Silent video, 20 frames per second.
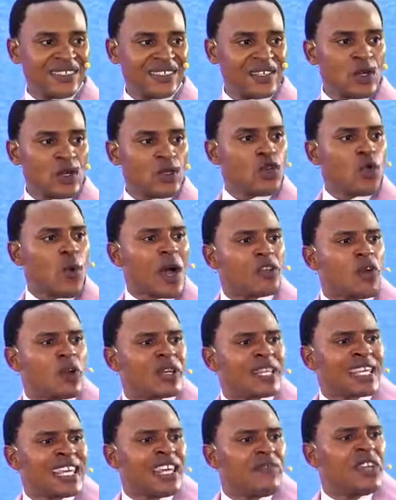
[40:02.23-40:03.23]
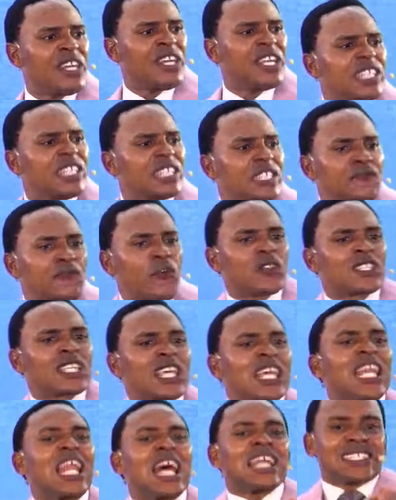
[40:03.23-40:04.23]
You are not giving it this
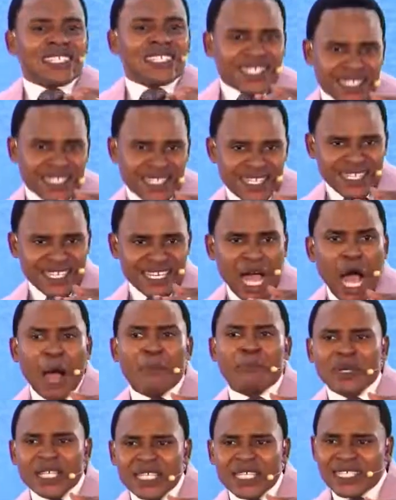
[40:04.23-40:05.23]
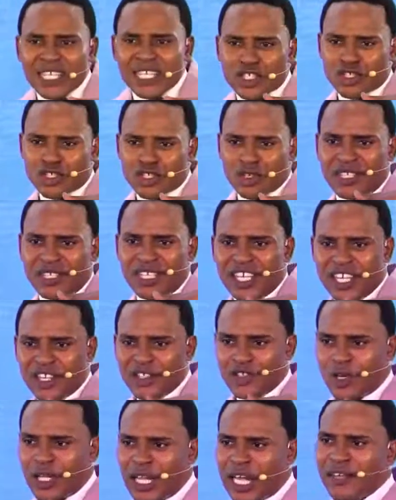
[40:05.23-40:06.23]
first-class appreciation in your
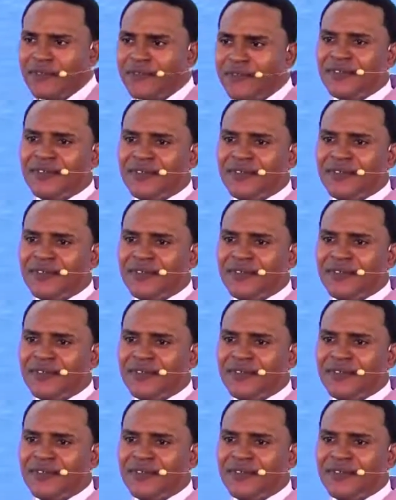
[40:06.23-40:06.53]
life.